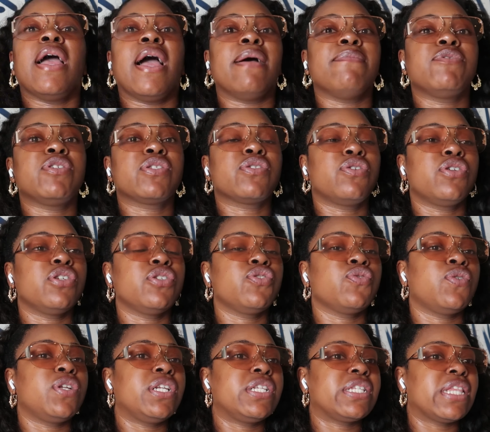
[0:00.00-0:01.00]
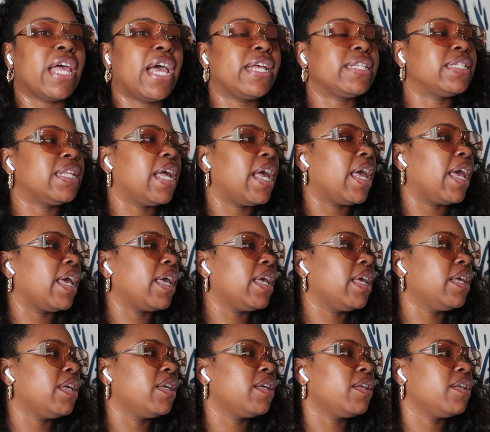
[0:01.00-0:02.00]
I'm just going to enjoy this last
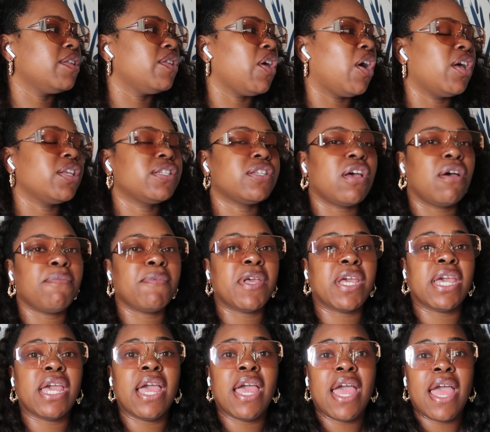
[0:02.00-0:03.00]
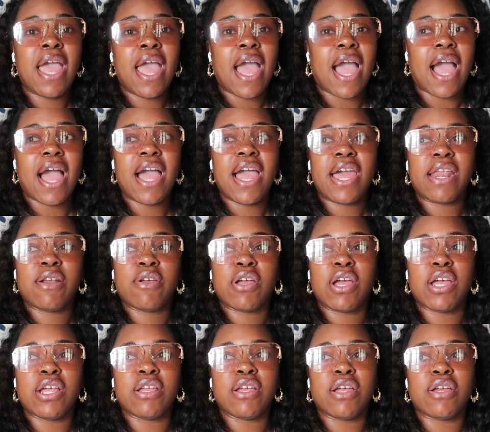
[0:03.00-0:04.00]
day. Y'all saw me. I had a,
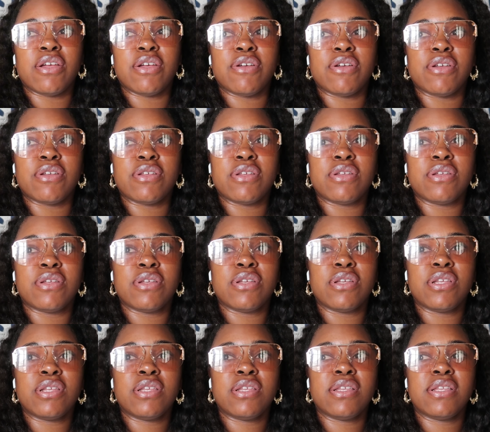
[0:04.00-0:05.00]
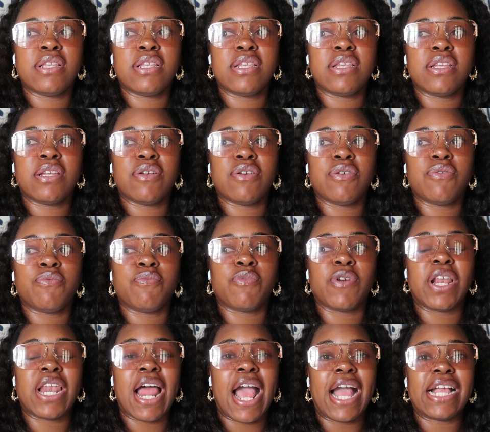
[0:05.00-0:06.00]
a, a
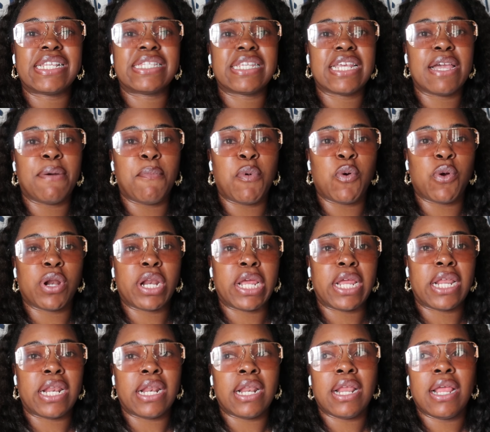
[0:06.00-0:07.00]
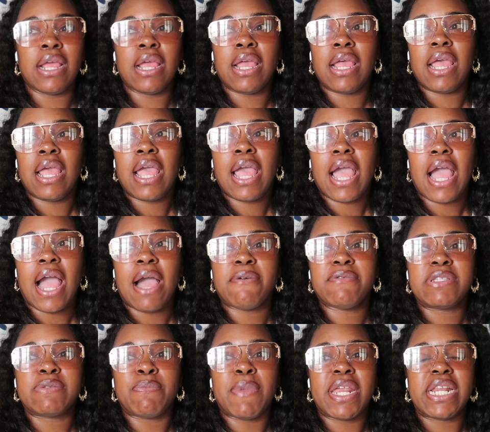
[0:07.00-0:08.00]
relaxing morning I
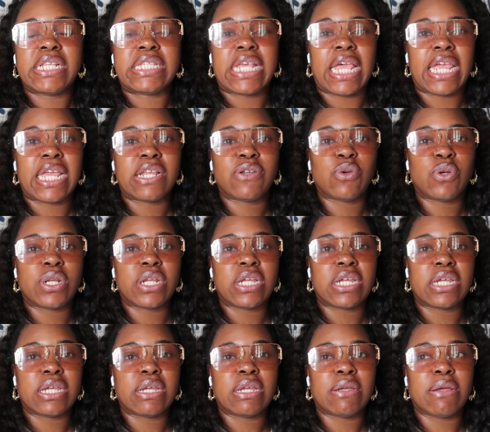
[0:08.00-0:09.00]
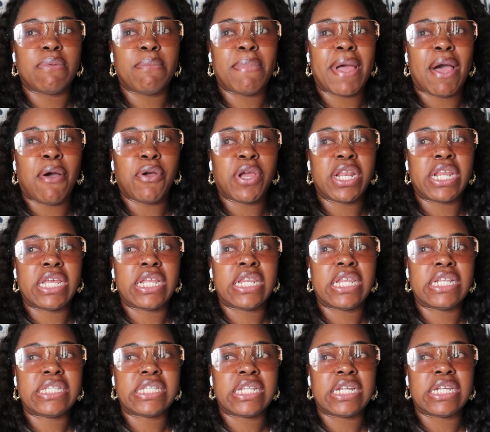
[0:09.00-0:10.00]
was meditating on the balcony
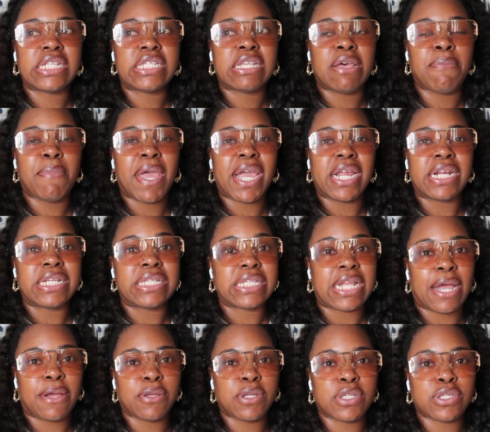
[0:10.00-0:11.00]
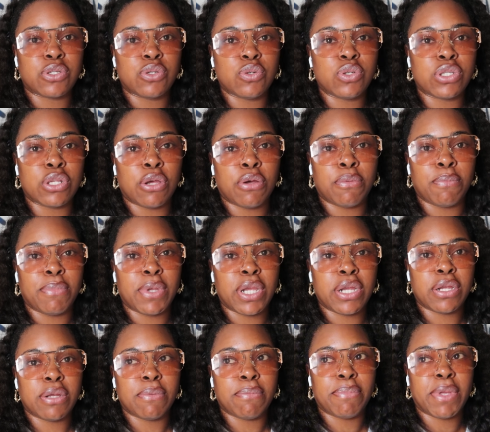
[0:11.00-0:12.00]
listening to Megan Thee Stallion's new song
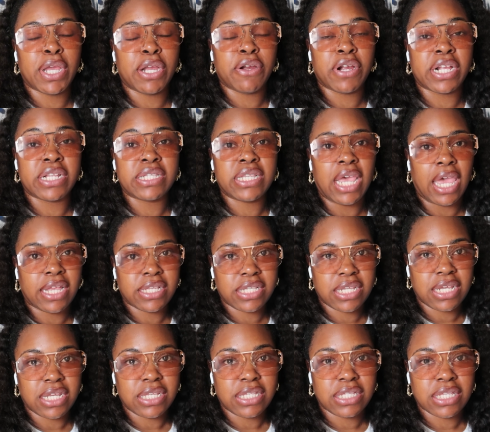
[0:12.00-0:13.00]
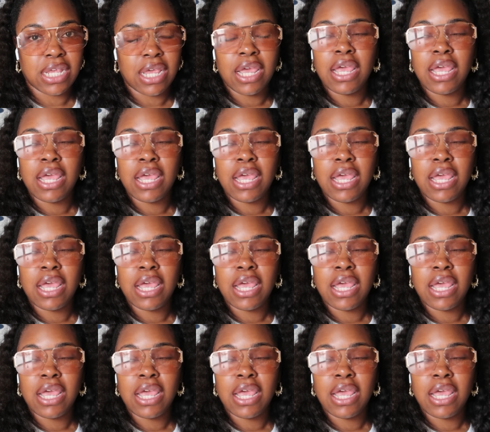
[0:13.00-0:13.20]
Big, Bigger in Texas.